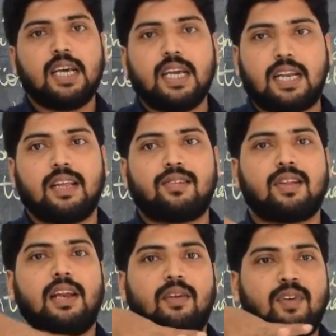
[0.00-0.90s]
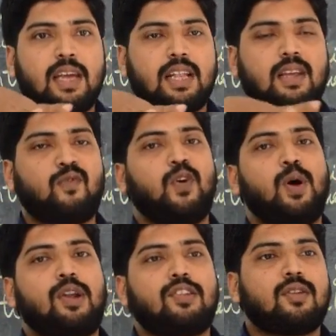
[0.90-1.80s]
it is living in the
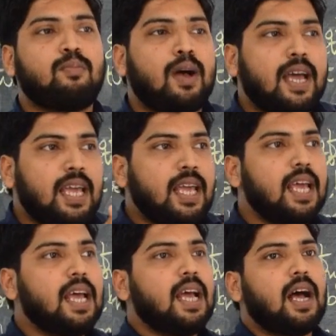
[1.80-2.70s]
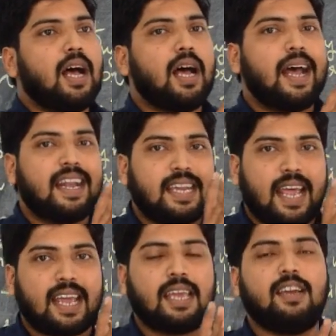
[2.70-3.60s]
forest by
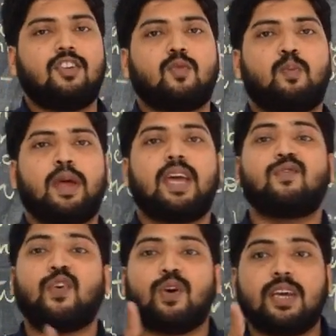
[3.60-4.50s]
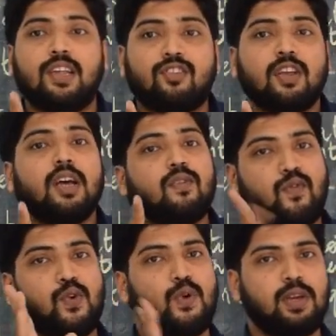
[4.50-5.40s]
attacking its prey for his
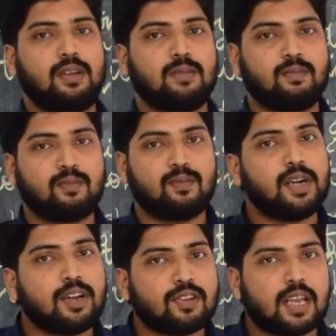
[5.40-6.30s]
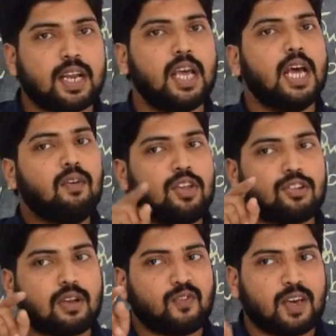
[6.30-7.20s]
food. Understand? Which
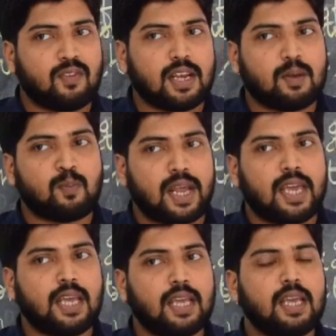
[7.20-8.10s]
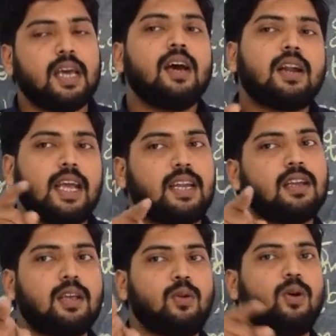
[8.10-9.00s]
is a favorite prey?
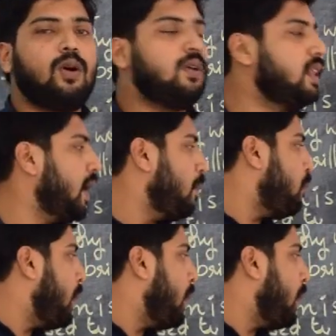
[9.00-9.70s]
Right, you know, the